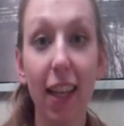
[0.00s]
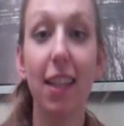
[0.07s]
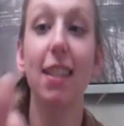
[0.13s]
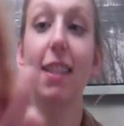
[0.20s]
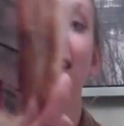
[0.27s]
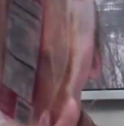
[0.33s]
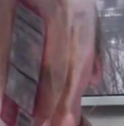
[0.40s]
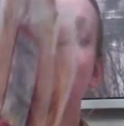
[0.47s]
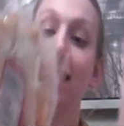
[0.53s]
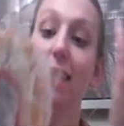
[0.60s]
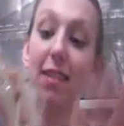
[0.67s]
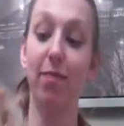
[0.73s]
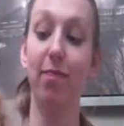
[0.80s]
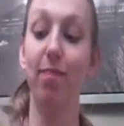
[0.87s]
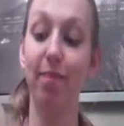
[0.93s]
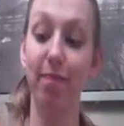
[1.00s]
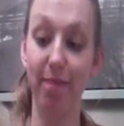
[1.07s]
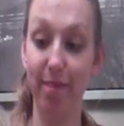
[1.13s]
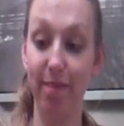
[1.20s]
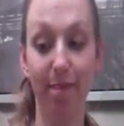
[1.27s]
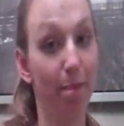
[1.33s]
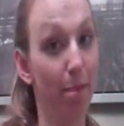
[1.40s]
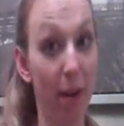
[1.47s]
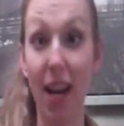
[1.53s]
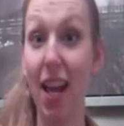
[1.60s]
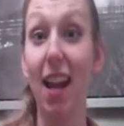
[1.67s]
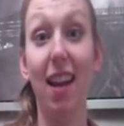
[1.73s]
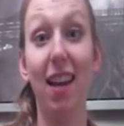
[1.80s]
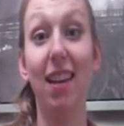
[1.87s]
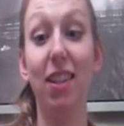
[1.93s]
is
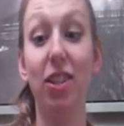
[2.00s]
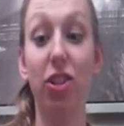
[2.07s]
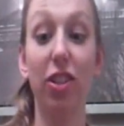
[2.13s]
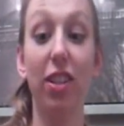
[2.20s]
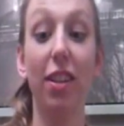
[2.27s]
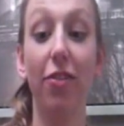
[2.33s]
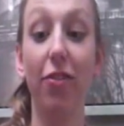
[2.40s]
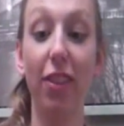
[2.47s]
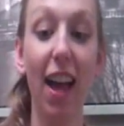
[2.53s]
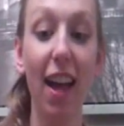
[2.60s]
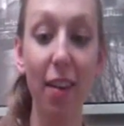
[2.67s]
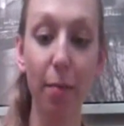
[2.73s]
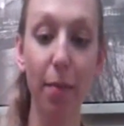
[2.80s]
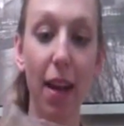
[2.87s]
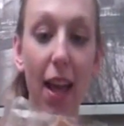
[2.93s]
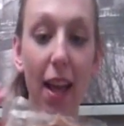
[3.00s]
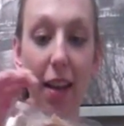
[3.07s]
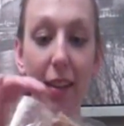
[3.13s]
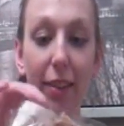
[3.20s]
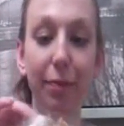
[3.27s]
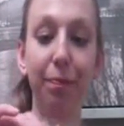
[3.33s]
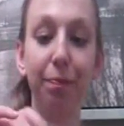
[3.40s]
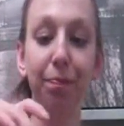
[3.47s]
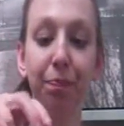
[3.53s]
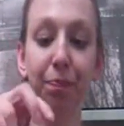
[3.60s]
banana. It's just a flattened banana.